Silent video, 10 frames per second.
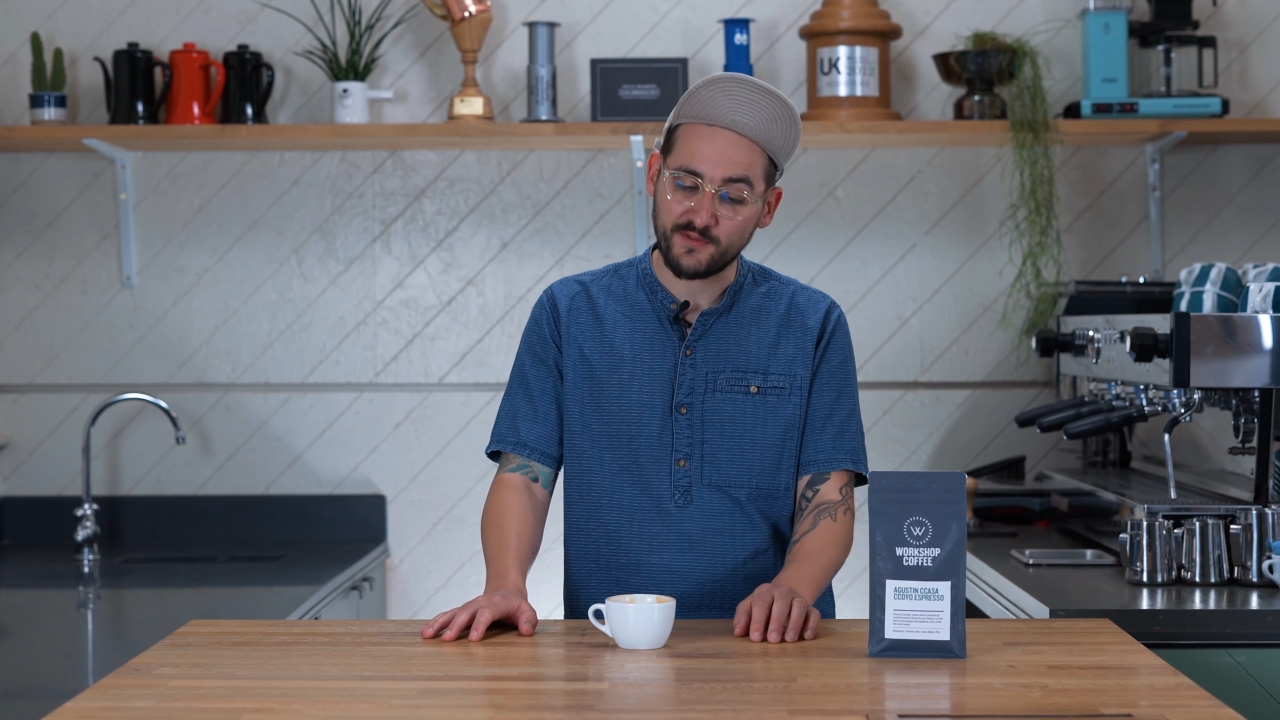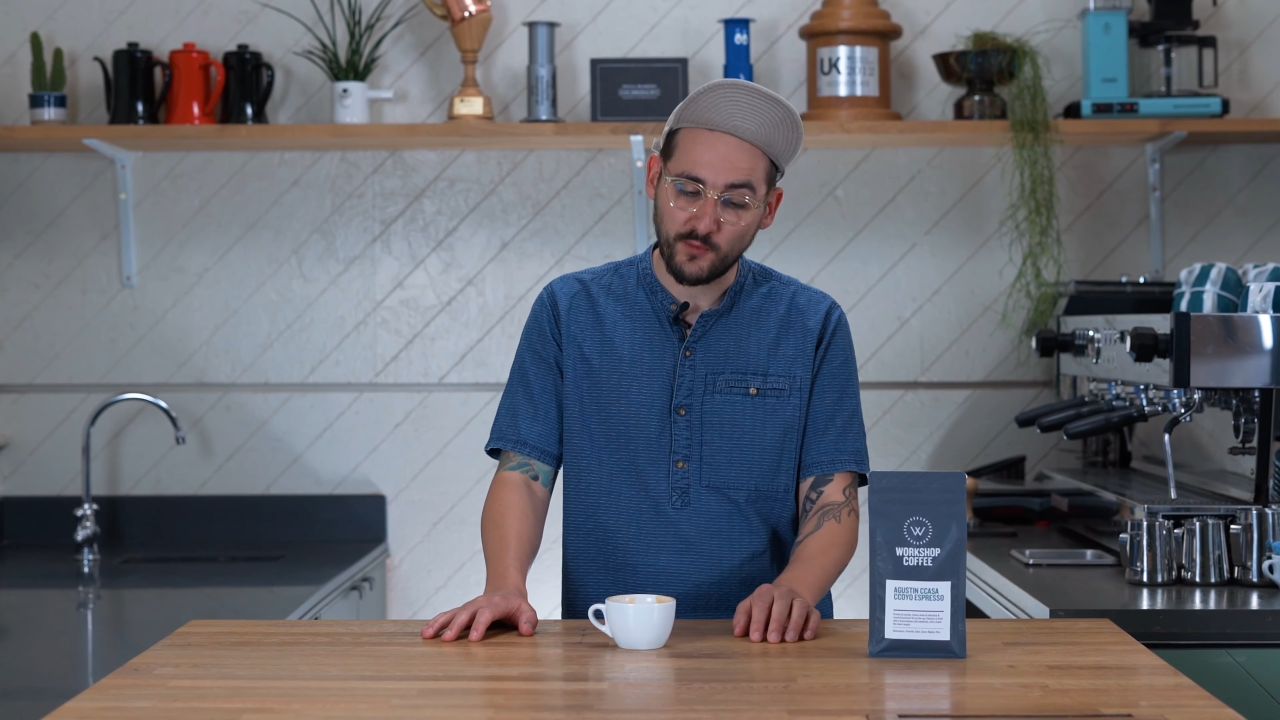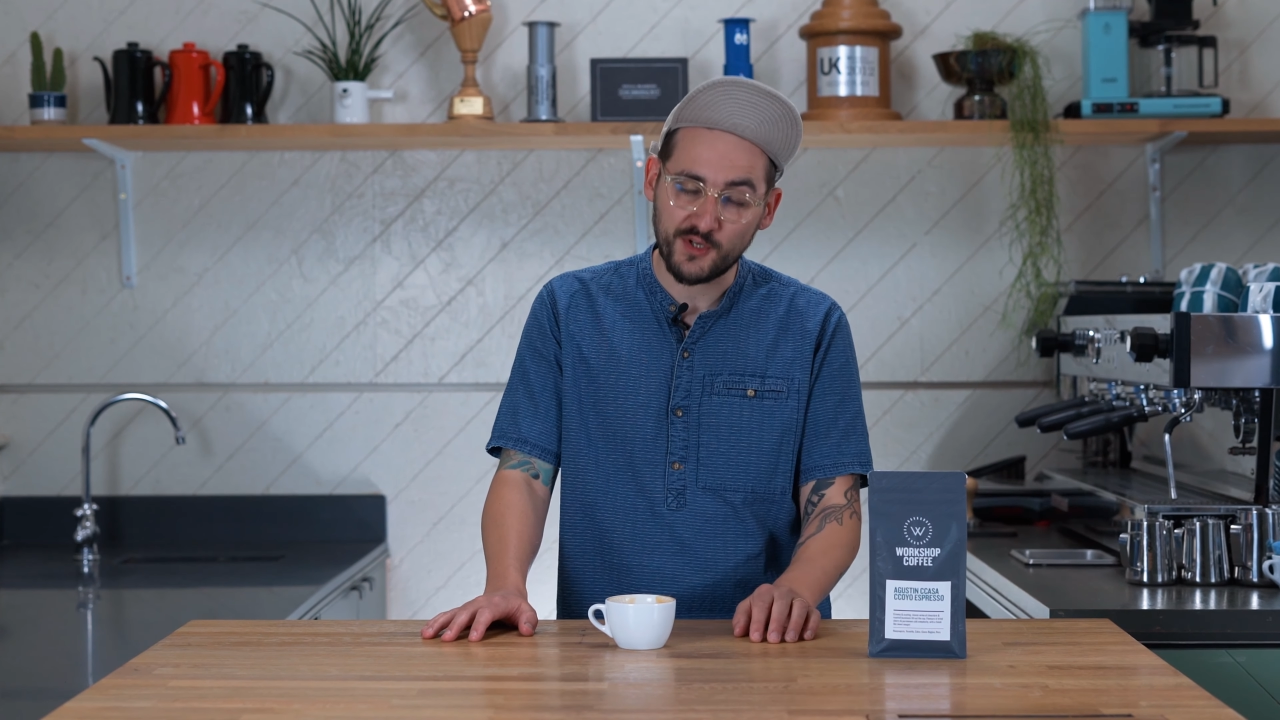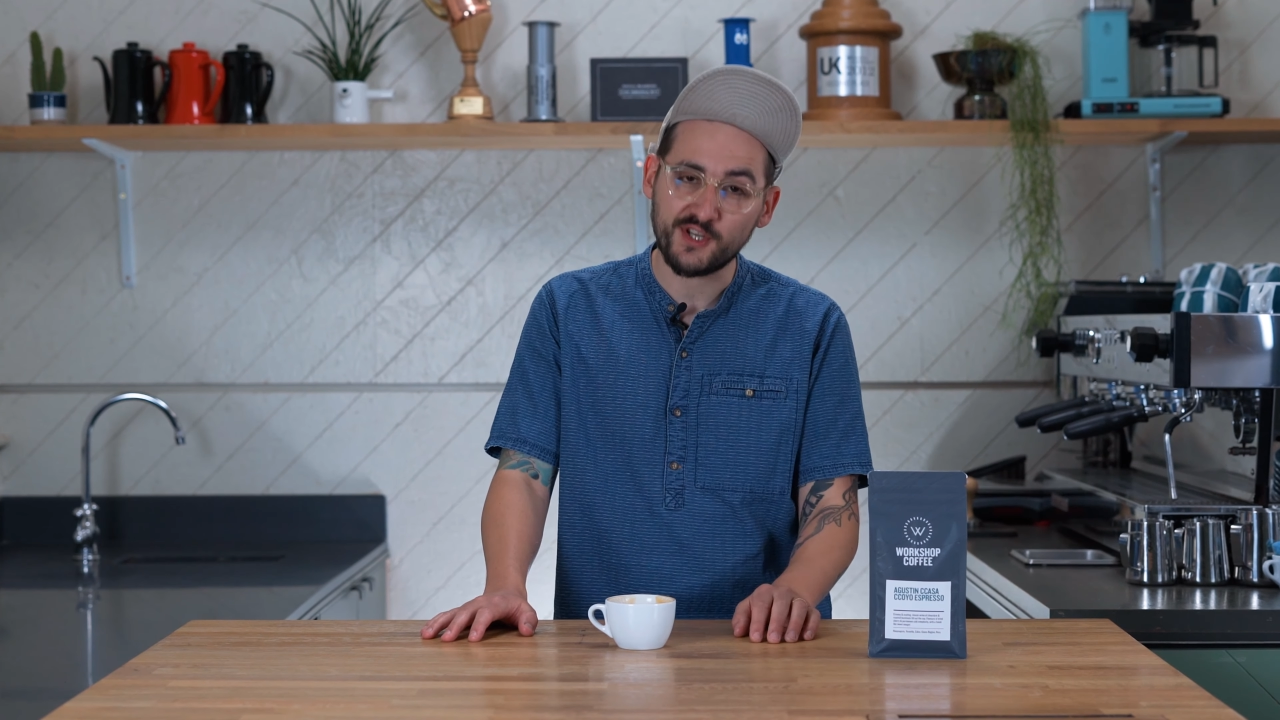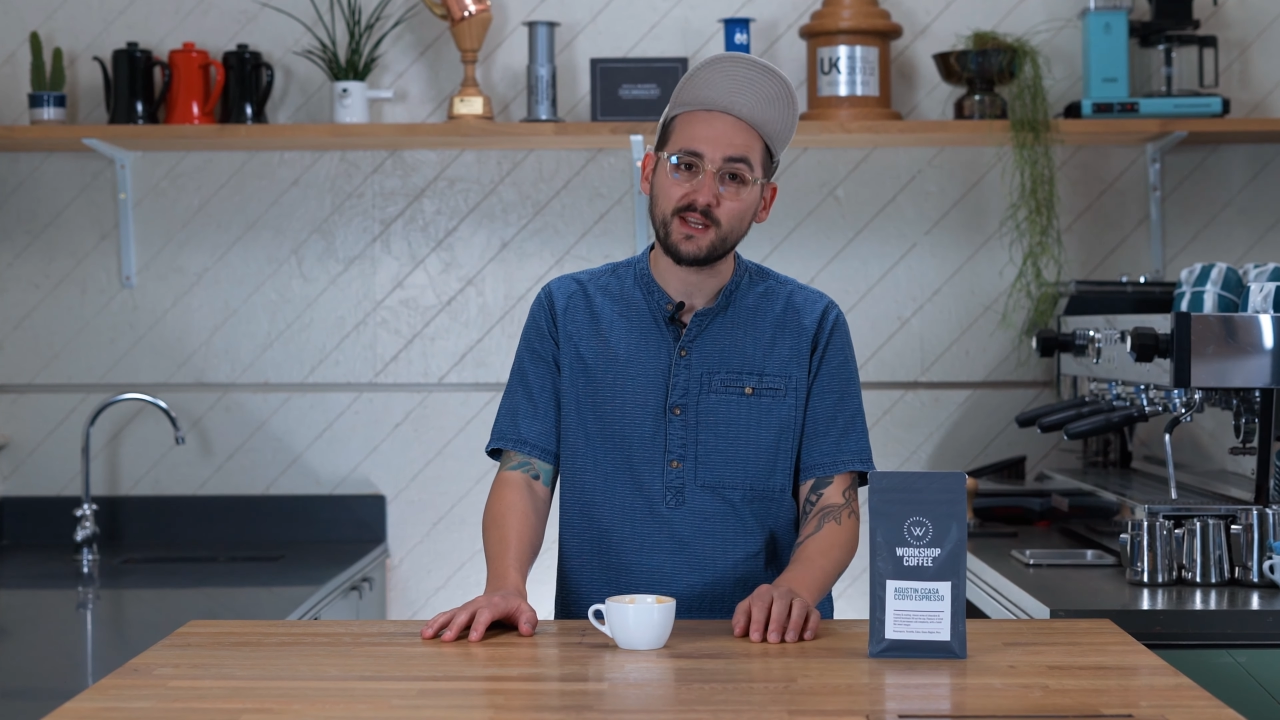for
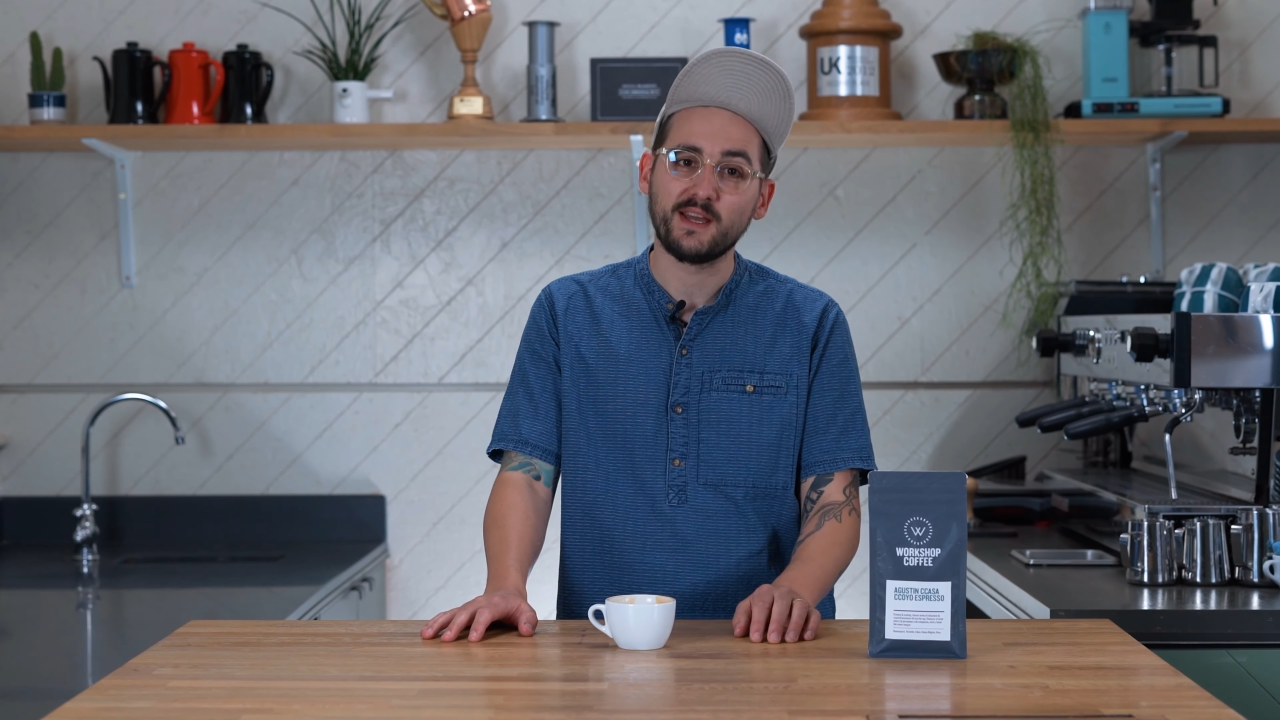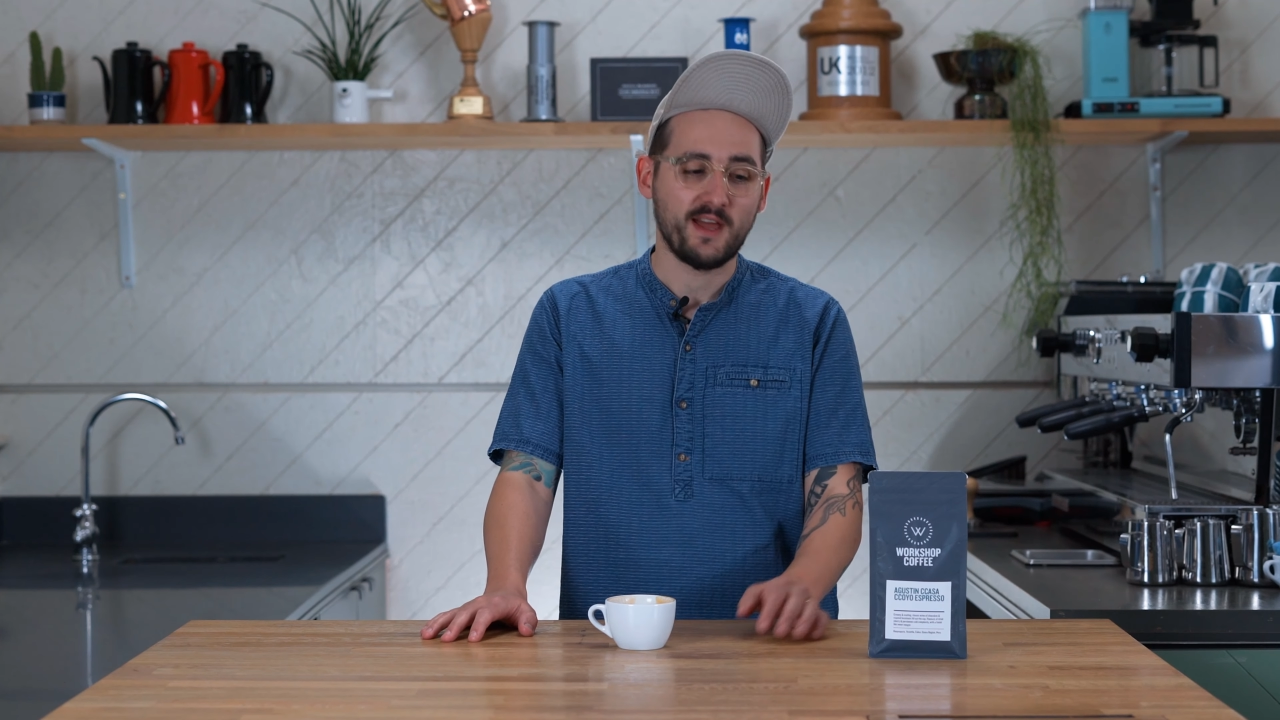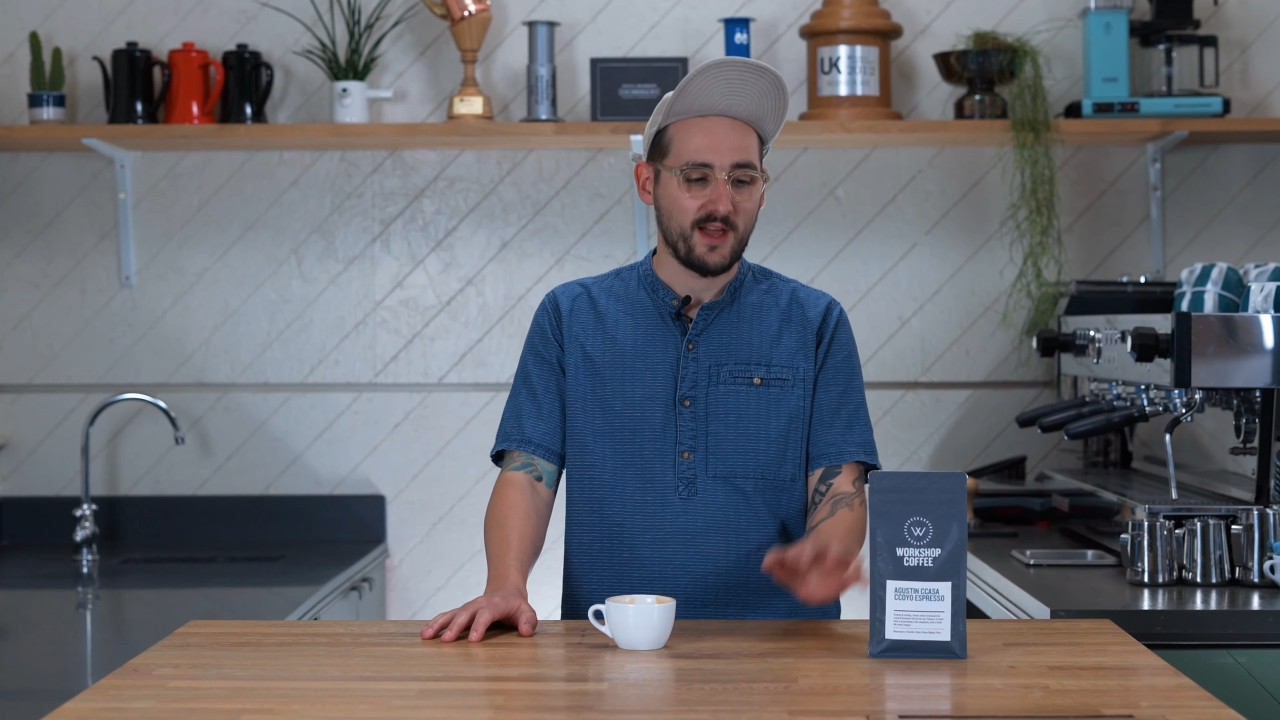watching.